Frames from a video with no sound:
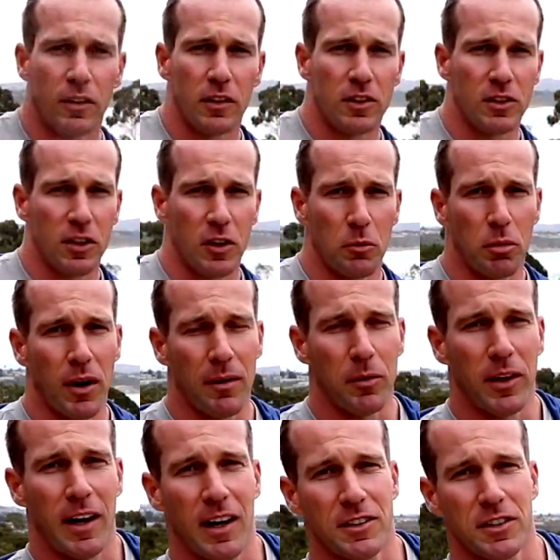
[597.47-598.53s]
You see, you're
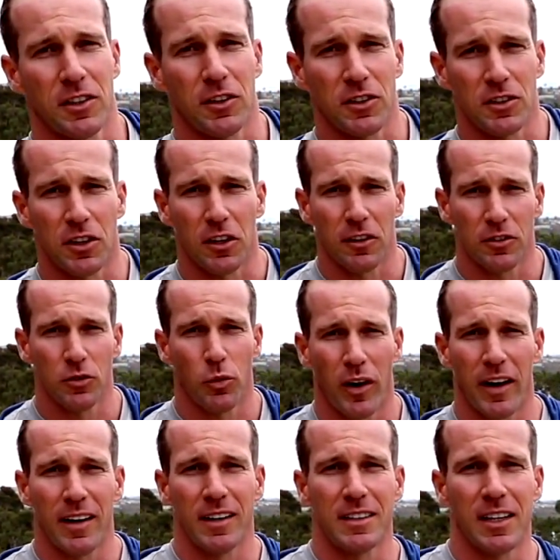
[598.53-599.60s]
probably asking yourselves,
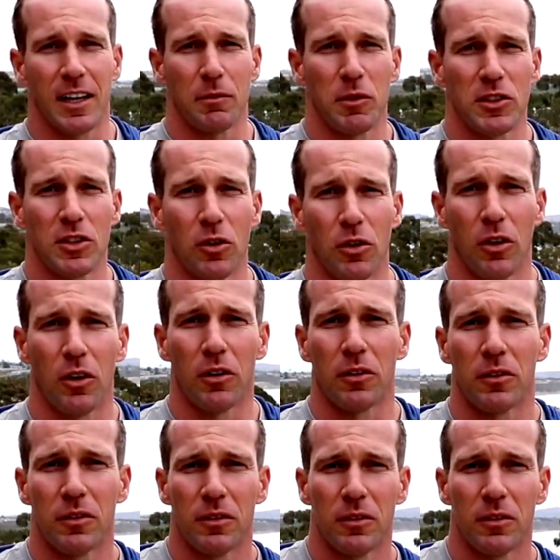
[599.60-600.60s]
why did it take me so long?